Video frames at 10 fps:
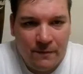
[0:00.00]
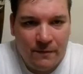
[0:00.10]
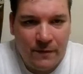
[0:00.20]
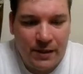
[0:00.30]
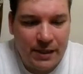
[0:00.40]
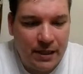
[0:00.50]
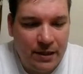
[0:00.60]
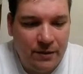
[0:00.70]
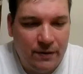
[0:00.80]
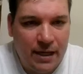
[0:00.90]
We're just going to
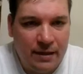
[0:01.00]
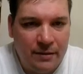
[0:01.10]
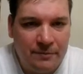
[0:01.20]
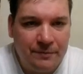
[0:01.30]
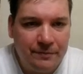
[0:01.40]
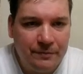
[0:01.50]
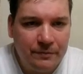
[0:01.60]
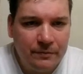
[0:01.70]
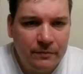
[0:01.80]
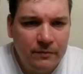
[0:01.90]
do that,
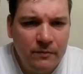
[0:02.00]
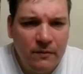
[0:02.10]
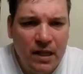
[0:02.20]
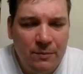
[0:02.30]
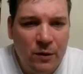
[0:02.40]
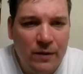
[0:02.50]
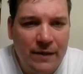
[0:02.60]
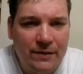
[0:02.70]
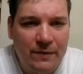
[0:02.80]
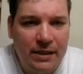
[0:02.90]
but we
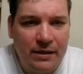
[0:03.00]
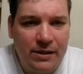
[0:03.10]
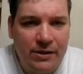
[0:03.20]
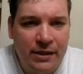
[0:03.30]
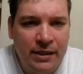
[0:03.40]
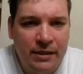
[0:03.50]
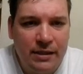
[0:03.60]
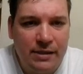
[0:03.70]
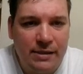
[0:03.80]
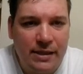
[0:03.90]
have to return a string
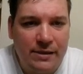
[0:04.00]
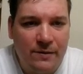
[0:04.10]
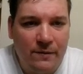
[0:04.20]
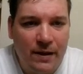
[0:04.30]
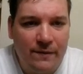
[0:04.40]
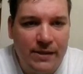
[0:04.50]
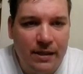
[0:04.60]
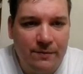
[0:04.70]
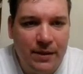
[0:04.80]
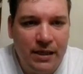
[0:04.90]
because that's what we have set
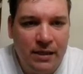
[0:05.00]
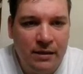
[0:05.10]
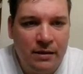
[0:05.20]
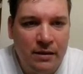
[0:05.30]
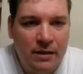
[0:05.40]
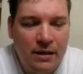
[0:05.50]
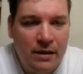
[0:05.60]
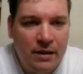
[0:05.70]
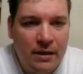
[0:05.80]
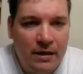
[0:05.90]
up here,
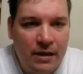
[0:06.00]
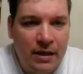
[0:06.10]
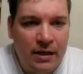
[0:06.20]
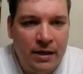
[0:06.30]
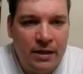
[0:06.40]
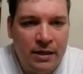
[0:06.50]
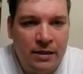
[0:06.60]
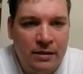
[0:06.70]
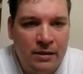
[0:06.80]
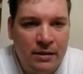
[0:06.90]

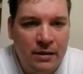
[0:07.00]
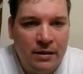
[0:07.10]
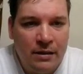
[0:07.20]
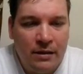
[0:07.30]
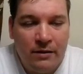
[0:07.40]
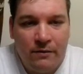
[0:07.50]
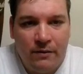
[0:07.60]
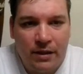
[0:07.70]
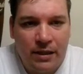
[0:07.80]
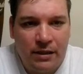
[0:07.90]
and
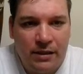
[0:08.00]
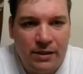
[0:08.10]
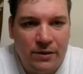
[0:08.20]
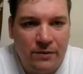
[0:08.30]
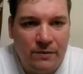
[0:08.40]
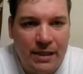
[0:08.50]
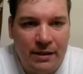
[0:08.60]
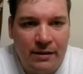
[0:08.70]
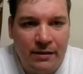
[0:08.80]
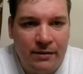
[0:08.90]
we're going to
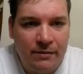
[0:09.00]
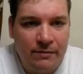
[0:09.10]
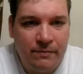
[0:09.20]
return